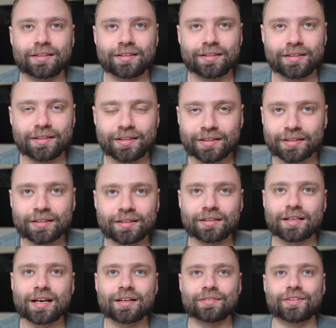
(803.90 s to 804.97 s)
in a
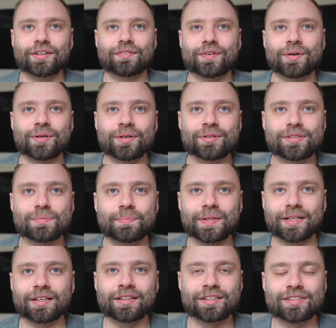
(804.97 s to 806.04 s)
lot of your photos
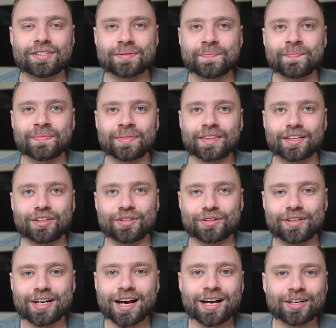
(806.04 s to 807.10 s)
because
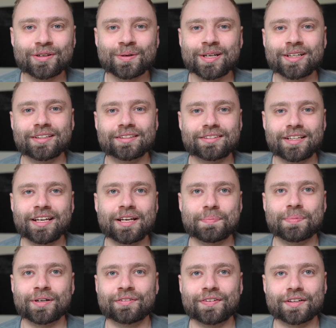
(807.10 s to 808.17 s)
you're not going to take
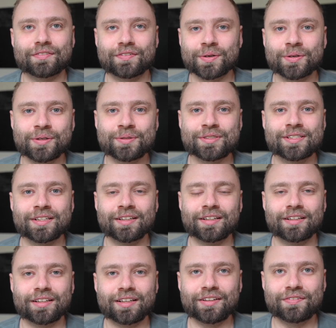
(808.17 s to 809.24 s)
perfect photos
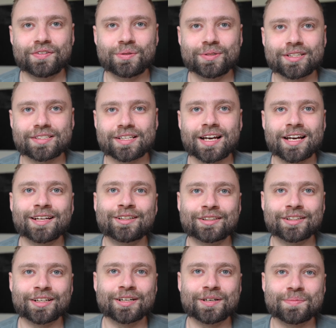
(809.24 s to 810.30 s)
if you decide
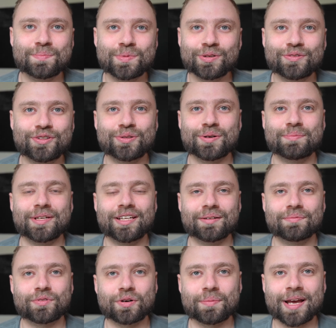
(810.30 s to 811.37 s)
to move to a
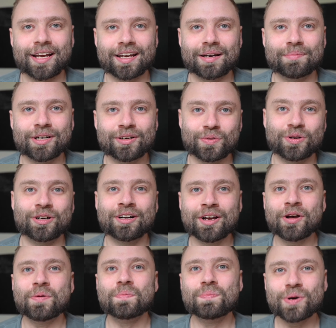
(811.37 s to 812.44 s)
medium format camera. Or
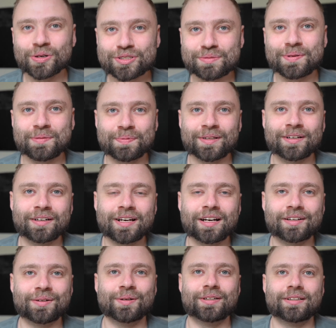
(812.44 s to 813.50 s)
most people are
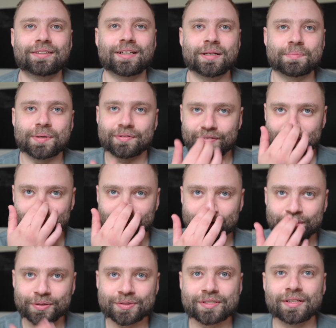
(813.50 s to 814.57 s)
not going to take perfect
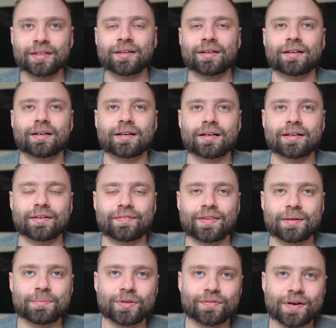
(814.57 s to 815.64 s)
photos if
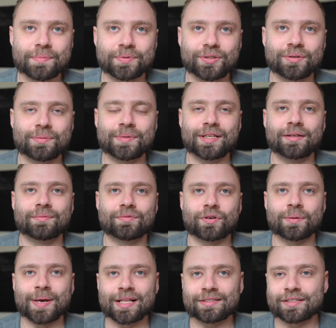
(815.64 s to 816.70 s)
they move up to a medium
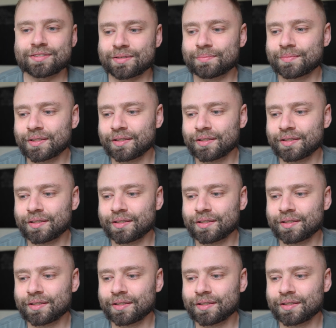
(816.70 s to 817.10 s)
format system.